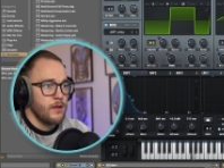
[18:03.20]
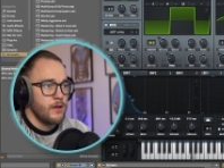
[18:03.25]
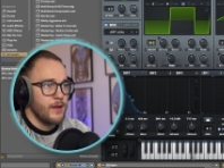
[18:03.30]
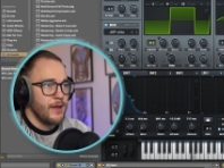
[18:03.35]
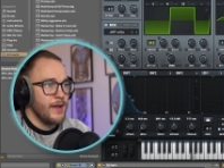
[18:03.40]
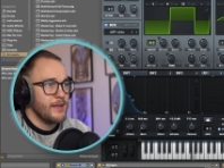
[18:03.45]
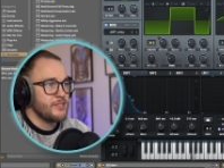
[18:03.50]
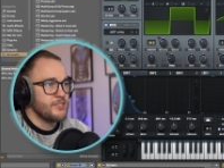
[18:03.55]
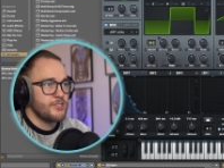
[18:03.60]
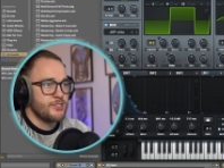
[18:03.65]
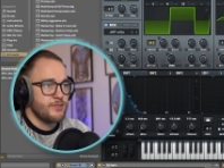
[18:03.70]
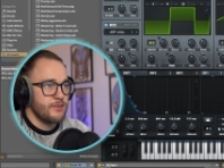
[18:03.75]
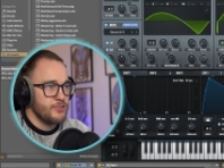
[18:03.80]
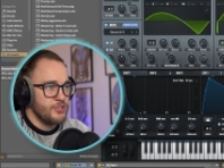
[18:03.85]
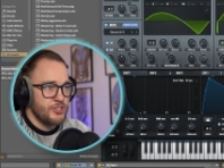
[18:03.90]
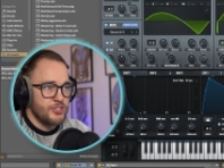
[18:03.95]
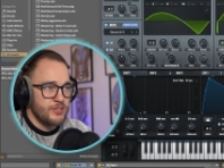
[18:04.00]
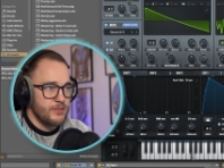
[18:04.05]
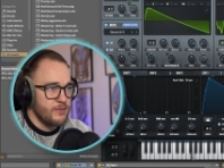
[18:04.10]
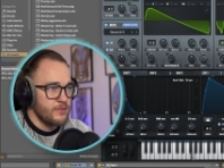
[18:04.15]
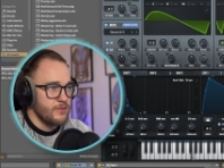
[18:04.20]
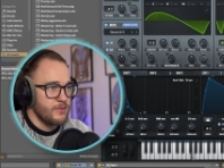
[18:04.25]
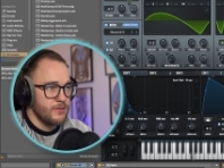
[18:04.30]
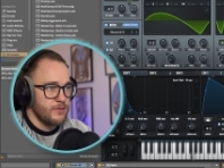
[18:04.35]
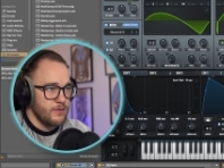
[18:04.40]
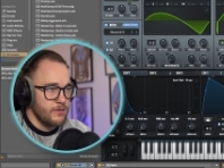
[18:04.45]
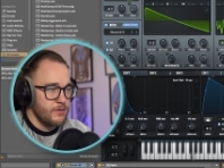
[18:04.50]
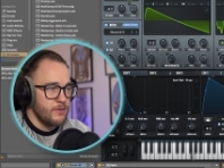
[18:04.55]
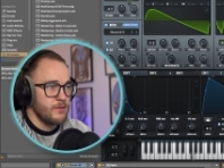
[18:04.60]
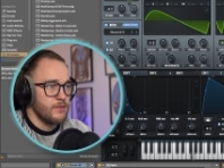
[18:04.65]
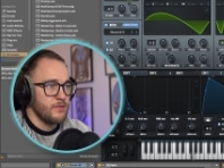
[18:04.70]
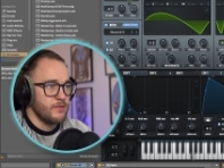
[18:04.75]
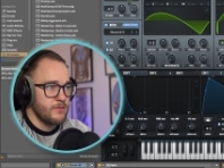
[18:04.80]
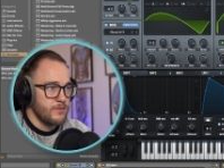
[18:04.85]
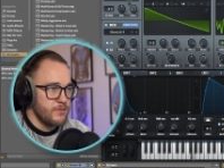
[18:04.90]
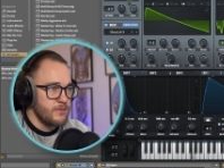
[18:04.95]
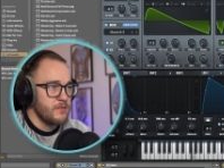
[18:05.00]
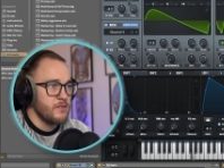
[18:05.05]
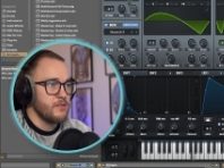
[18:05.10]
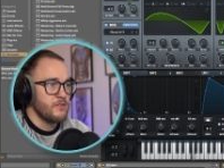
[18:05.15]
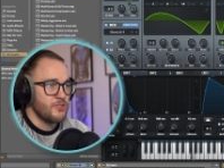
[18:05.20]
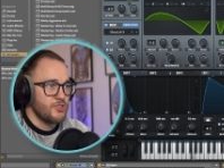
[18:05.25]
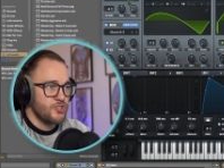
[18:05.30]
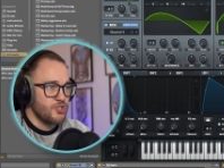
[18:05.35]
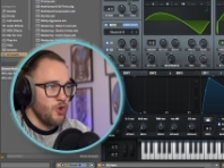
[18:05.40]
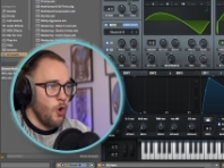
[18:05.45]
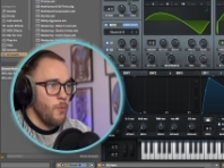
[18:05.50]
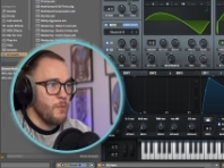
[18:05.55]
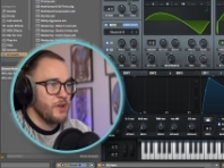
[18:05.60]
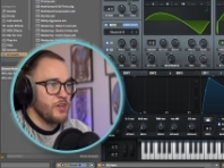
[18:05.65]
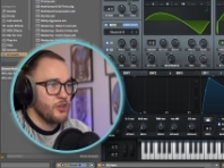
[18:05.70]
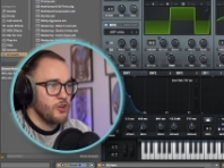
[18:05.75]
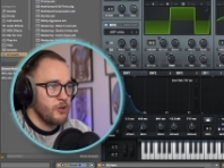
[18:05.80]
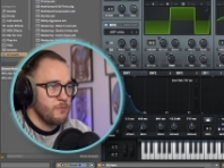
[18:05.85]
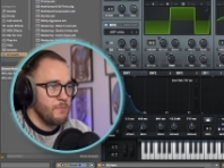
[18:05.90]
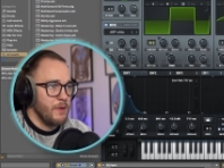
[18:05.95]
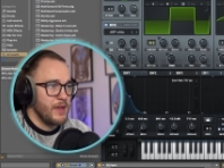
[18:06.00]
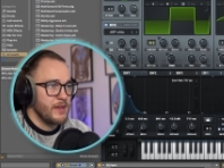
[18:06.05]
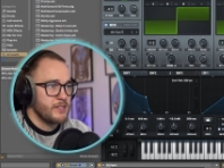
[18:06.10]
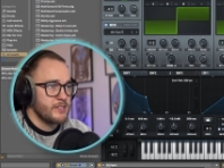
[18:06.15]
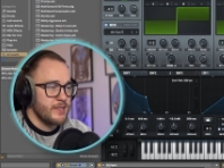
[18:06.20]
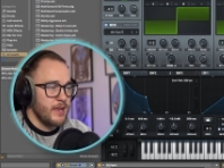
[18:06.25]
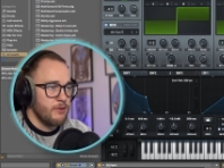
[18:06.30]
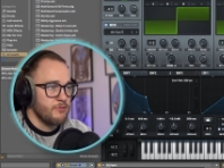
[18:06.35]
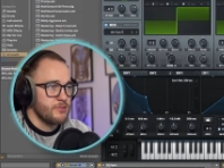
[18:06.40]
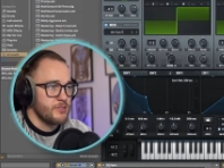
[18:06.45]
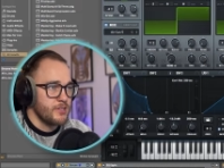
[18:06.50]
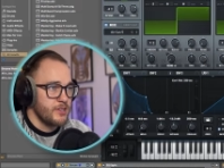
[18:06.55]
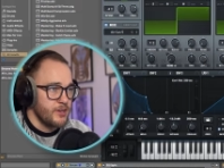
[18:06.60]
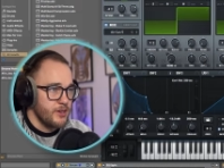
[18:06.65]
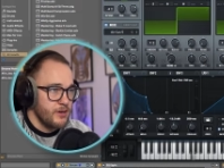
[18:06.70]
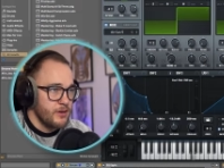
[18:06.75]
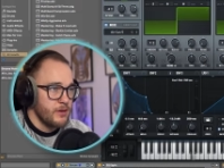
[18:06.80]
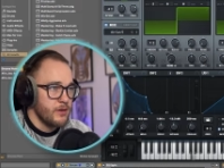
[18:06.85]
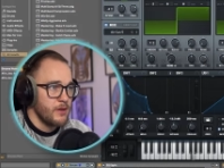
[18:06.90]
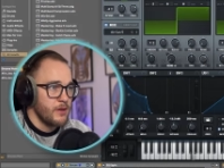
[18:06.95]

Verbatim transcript: It's just so many good bass sounds in here.